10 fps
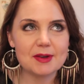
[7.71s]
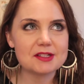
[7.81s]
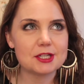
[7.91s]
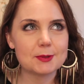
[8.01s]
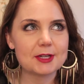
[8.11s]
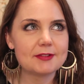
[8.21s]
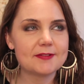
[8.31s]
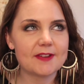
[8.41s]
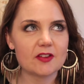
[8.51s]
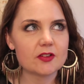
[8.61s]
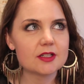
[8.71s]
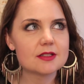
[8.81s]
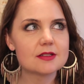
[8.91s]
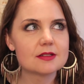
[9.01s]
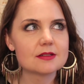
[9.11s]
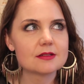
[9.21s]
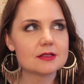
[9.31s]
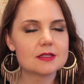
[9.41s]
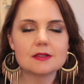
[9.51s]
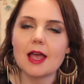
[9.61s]
my January favorites.
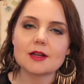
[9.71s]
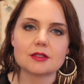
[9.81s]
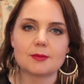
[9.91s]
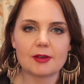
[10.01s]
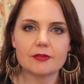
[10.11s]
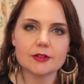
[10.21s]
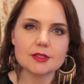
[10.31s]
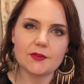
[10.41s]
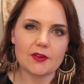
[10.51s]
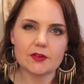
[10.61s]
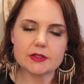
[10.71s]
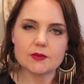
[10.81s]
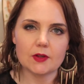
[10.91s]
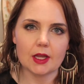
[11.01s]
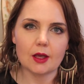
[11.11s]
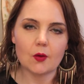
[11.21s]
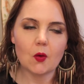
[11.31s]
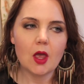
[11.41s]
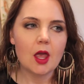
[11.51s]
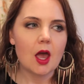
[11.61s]
This is actually my first favorites video,
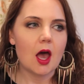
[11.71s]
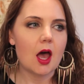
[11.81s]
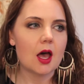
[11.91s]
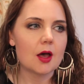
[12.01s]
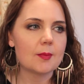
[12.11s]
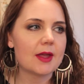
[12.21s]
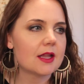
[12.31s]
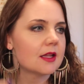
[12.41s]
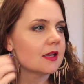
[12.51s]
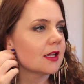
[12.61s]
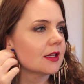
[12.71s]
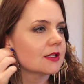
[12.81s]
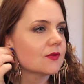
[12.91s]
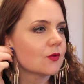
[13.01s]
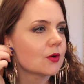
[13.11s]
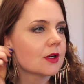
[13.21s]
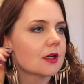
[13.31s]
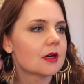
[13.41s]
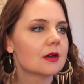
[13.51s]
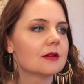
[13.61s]
and it is
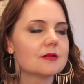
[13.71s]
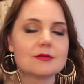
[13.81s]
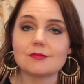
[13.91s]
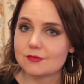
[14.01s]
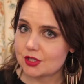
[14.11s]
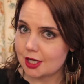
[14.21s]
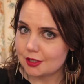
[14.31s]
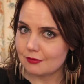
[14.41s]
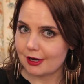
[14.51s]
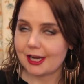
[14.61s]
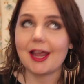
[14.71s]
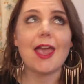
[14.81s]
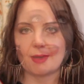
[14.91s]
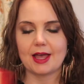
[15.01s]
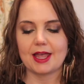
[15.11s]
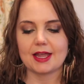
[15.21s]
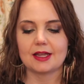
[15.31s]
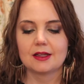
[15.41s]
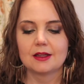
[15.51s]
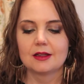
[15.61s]
for January.
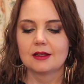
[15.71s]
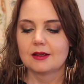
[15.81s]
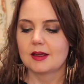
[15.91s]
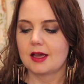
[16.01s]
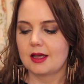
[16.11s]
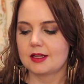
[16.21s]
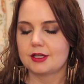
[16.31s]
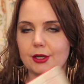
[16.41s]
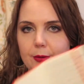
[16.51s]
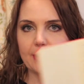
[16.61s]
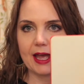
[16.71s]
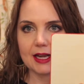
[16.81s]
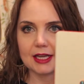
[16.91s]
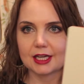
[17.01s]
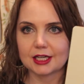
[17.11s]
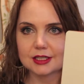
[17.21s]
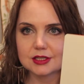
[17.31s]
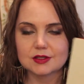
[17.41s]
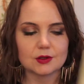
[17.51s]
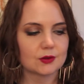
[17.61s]
My notepad here
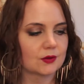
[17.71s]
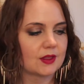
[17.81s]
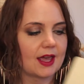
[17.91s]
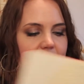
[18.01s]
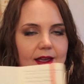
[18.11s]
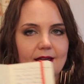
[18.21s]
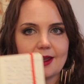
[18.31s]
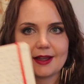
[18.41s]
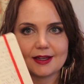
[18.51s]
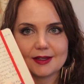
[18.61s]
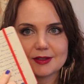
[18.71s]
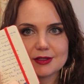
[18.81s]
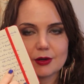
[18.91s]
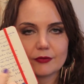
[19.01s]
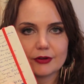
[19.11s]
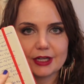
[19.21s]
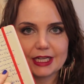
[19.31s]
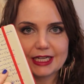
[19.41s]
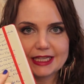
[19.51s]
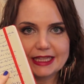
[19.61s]
so that I don't forget
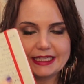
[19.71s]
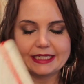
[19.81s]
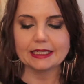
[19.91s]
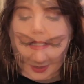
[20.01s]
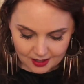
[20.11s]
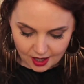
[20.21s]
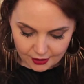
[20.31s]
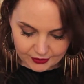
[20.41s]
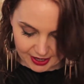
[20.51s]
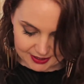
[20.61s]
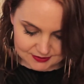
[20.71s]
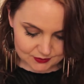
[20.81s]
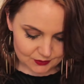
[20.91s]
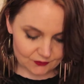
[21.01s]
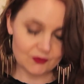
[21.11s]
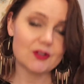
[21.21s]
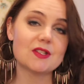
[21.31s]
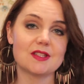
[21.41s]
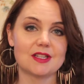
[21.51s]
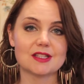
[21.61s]
anything. Okay, so the
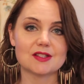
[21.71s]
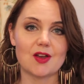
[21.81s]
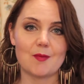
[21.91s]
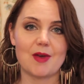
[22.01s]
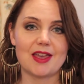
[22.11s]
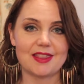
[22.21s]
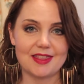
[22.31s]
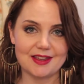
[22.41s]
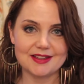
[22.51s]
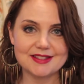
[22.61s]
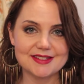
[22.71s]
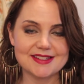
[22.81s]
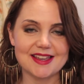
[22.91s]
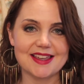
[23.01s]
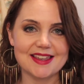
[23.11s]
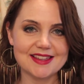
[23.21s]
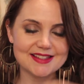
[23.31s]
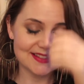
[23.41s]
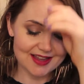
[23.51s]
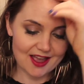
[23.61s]
first thing that's on my list
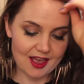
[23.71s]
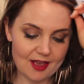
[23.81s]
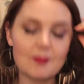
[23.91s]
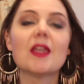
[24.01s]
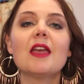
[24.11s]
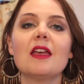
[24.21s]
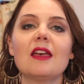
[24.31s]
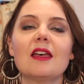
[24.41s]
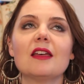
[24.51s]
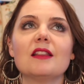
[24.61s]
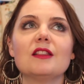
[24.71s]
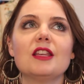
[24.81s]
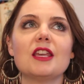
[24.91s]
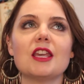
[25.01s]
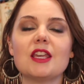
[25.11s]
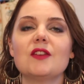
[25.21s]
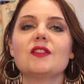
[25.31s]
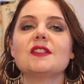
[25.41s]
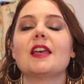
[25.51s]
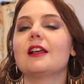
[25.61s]
is the
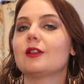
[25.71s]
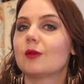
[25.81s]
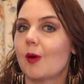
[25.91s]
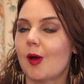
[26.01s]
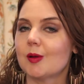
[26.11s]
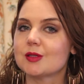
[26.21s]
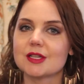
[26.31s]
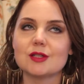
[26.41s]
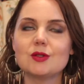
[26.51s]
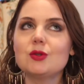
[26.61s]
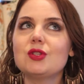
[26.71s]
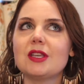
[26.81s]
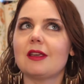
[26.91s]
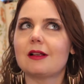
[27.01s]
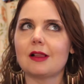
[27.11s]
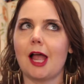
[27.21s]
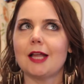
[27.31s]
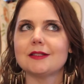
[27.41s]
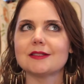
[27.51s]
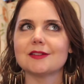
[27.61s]
Yves Saint Laurent Touche
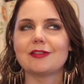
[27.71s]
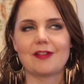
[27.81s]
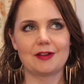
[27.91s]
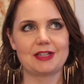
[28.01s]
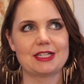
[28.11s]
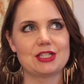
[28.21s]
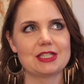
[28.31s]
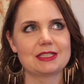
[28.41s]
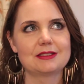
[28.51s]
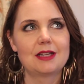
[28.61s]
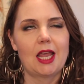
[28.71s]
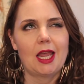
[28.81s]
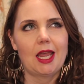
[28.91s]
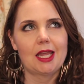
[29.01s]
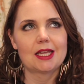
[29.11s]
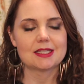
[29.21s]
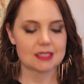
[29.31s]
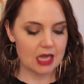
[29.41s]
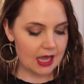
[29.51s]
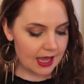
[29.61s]
Eclat foundation, and
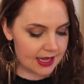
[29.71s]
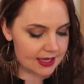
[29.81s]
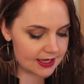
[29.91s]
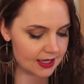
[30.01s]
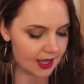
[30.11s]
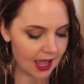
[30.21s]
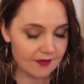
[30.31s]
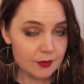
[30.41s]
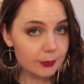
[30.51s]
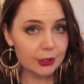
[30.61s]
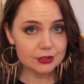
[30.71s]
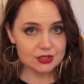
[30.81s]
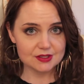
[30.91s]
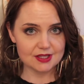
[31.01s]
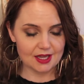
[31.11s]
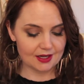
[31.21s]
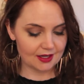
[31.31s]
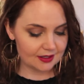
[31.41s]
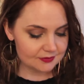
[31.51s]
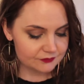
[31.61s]
I haven't purchased that
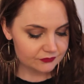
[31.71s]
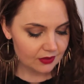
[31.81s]
yet,